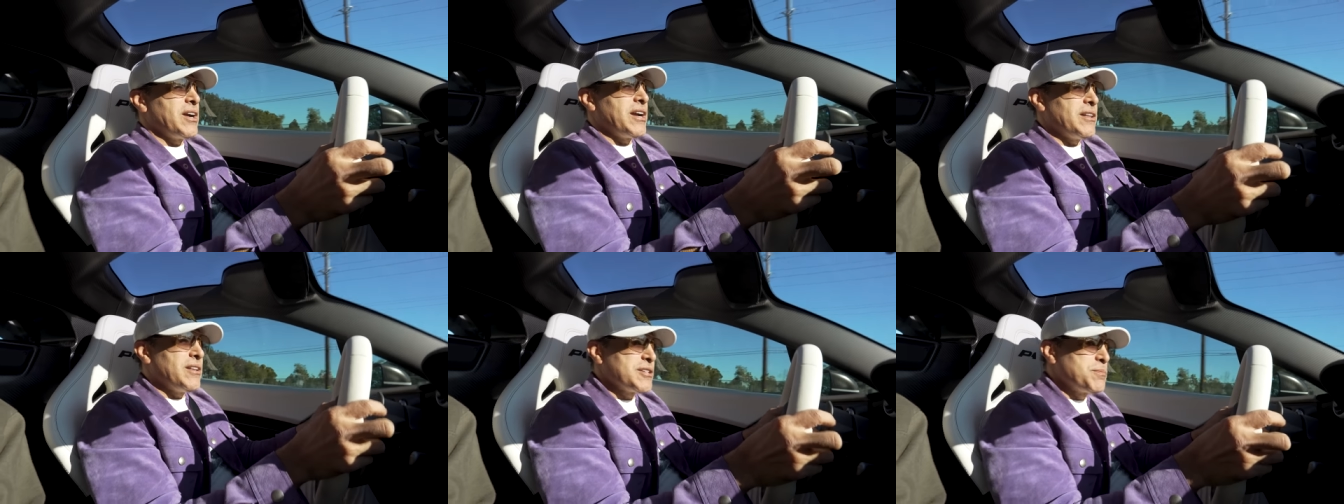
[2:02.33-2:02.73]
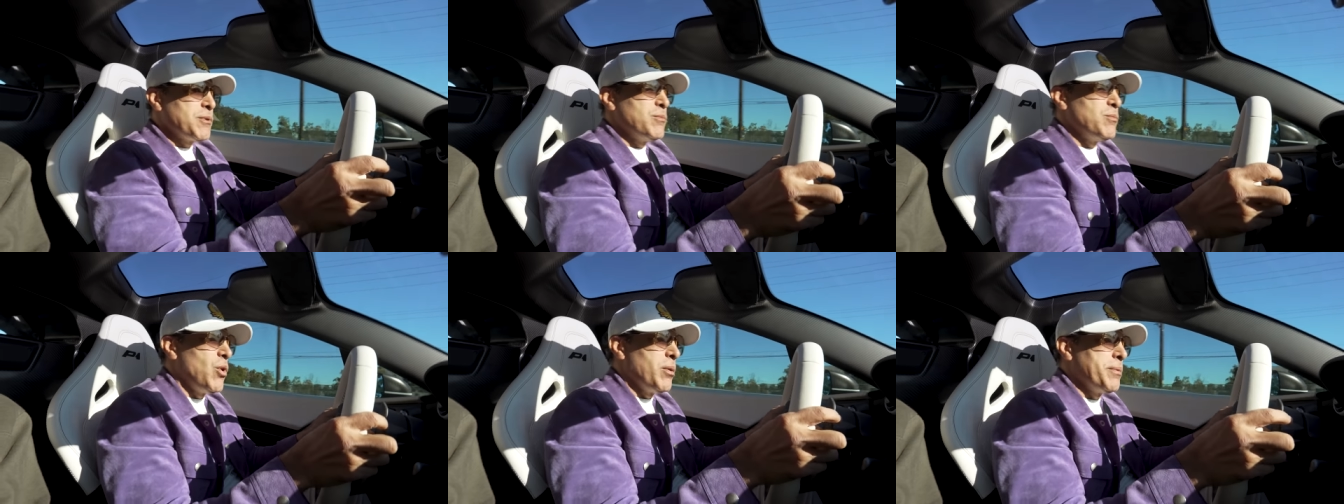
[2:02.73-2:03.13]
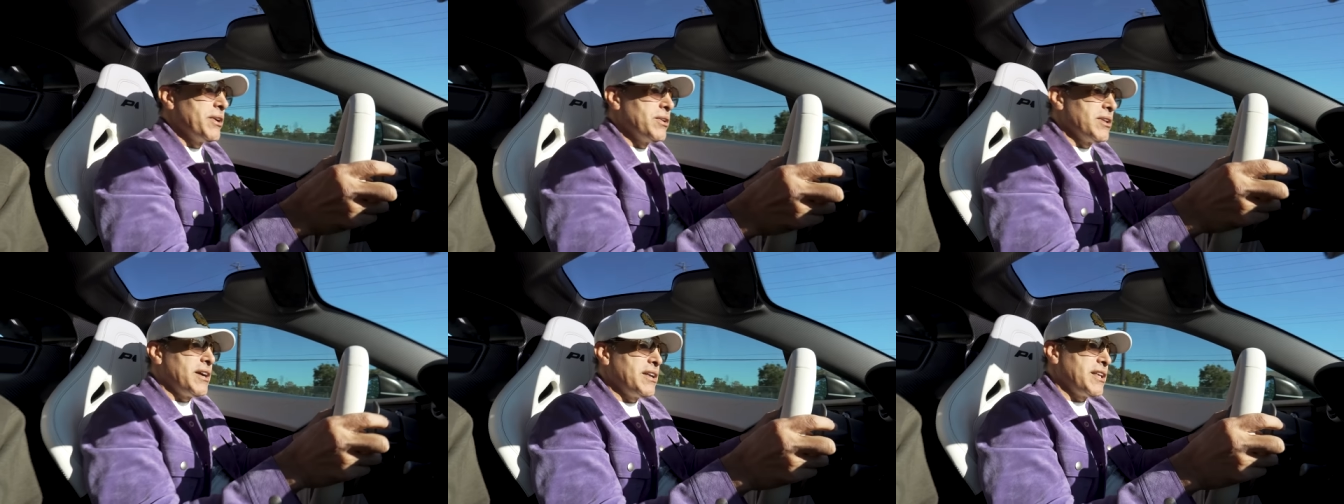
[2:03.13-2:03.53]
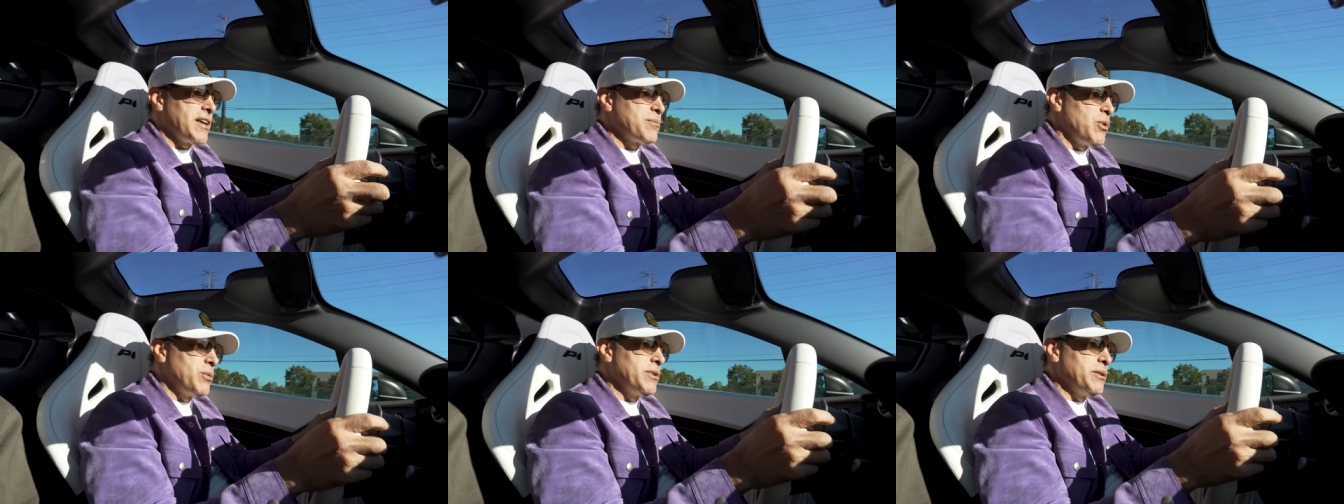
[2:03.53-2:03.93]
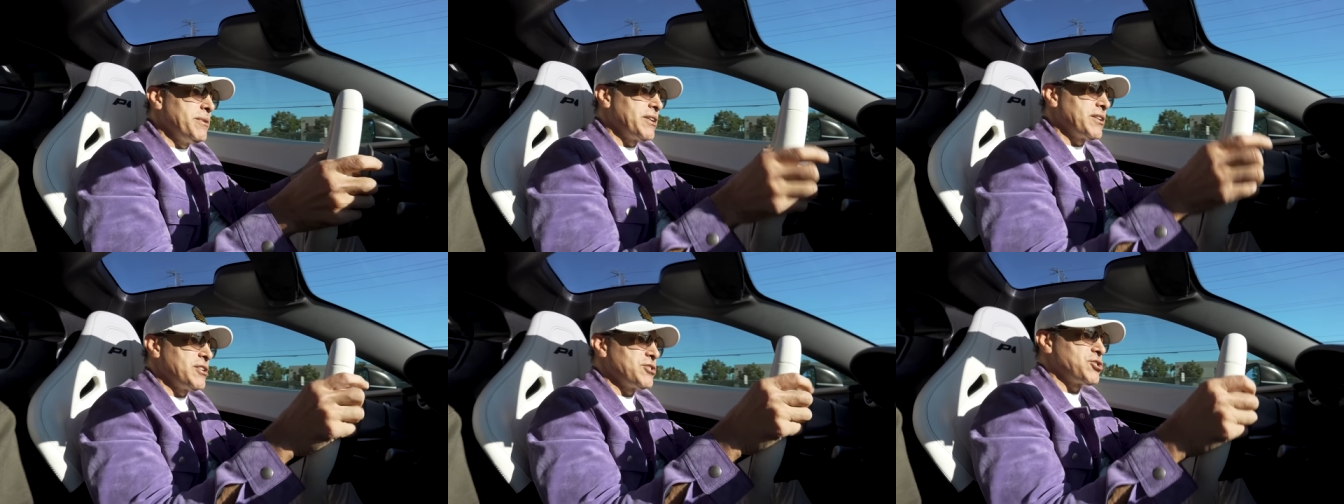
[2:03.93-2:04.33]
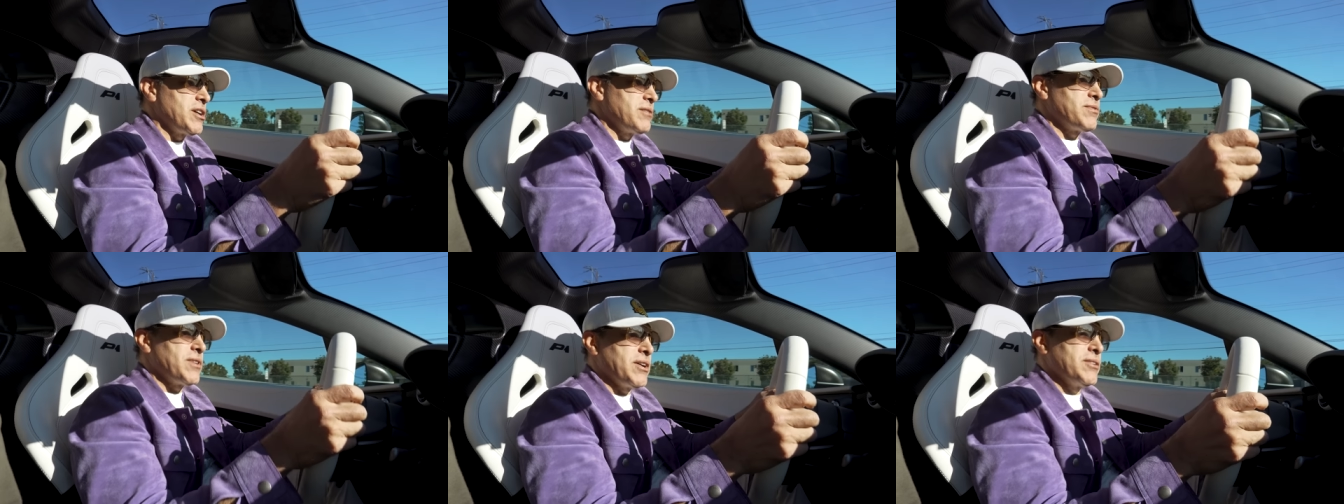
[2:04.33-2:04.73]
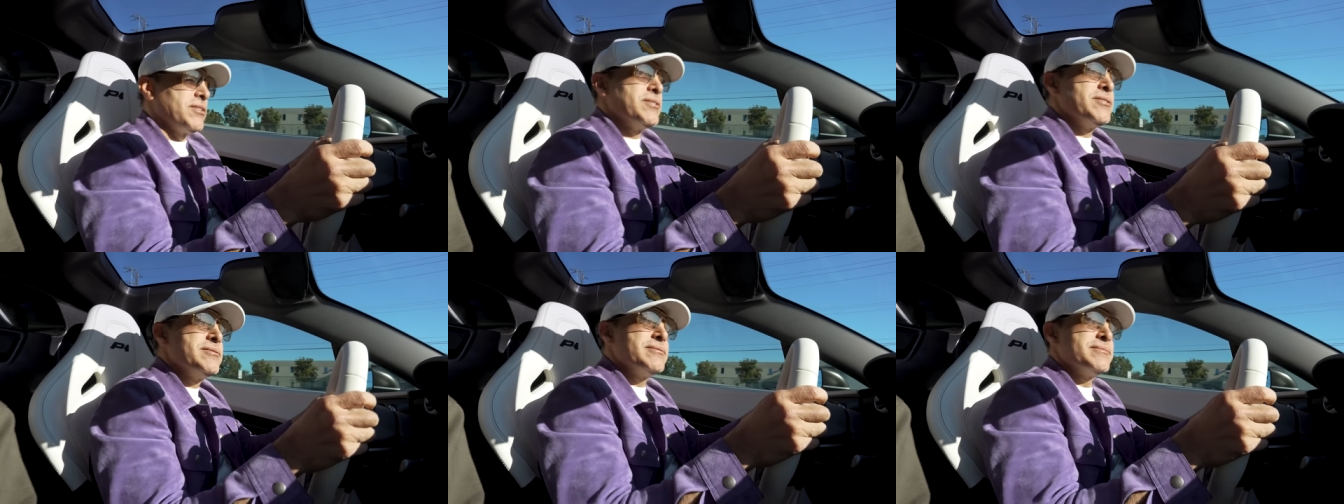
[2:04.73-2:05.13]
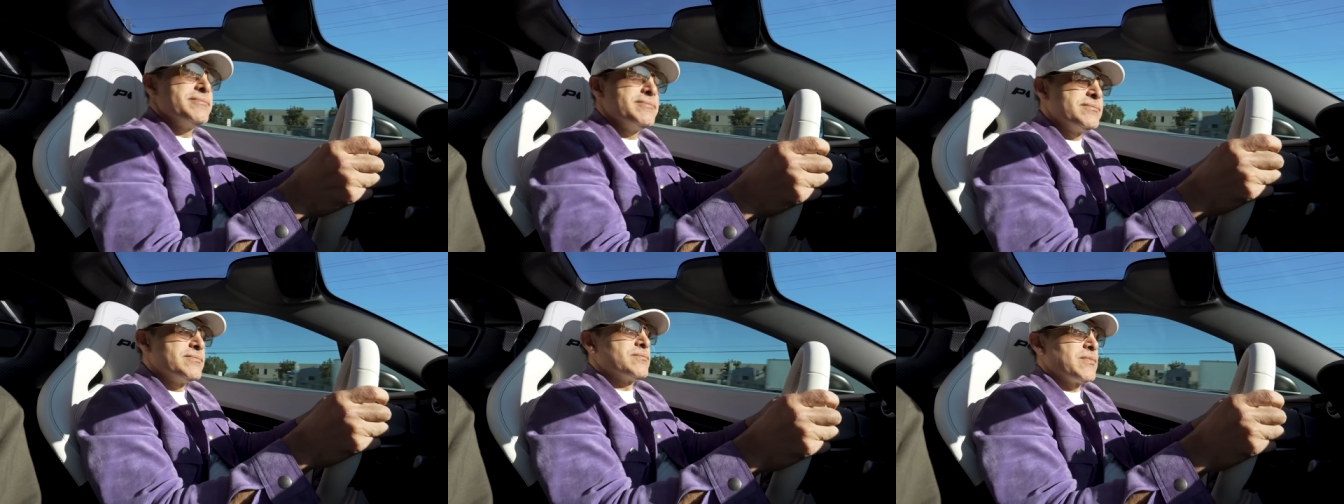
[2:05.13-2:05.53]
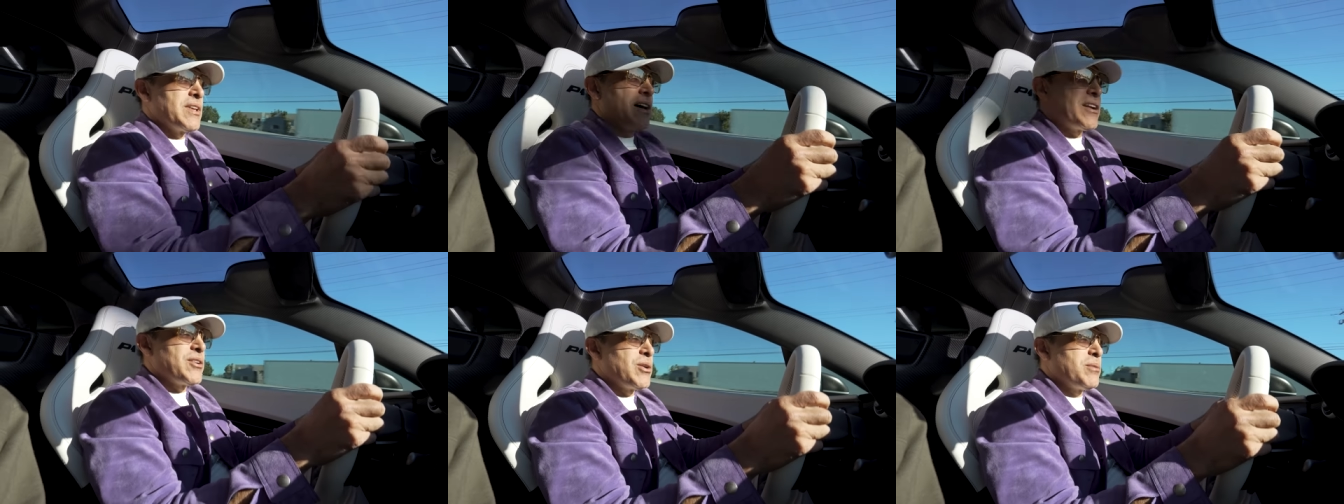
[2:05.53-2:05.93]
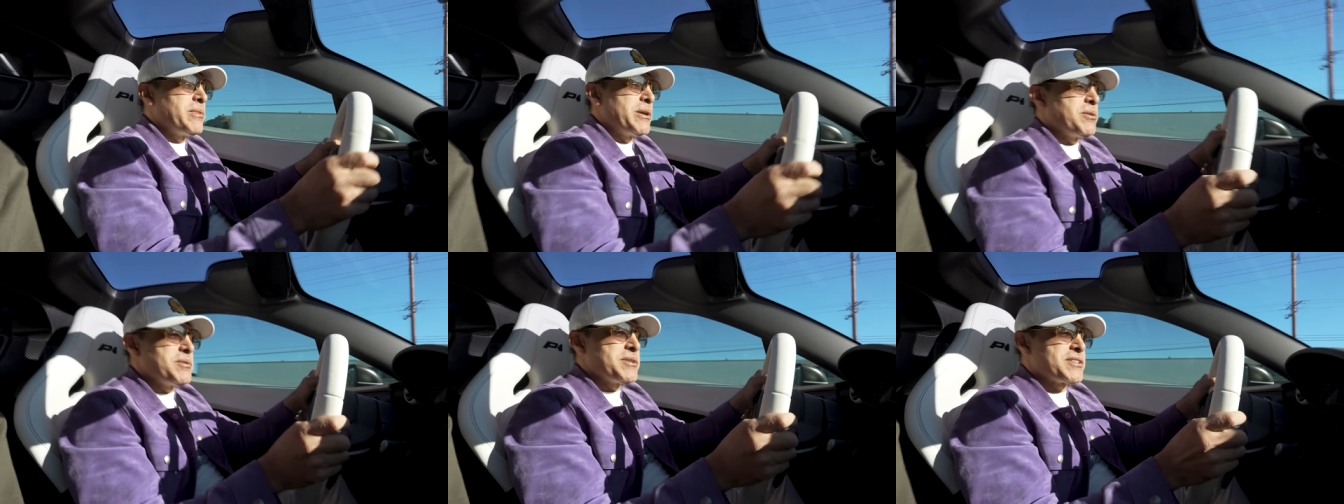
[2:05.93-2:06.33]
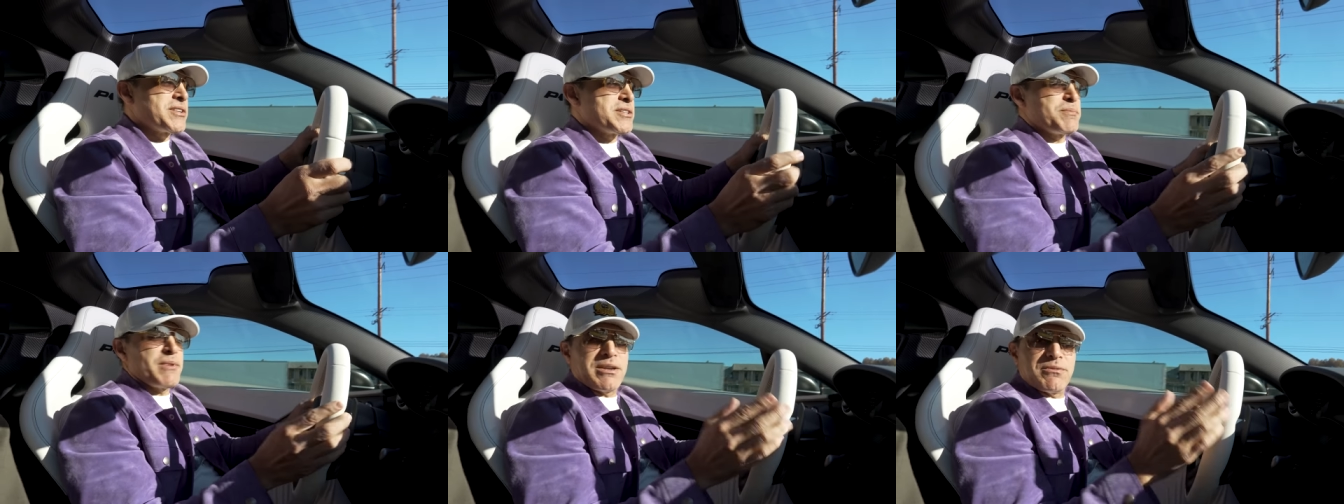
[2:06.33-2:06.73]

Let's put Mobile. I like Mobile better than Chevron. I don't know, maybe it's because my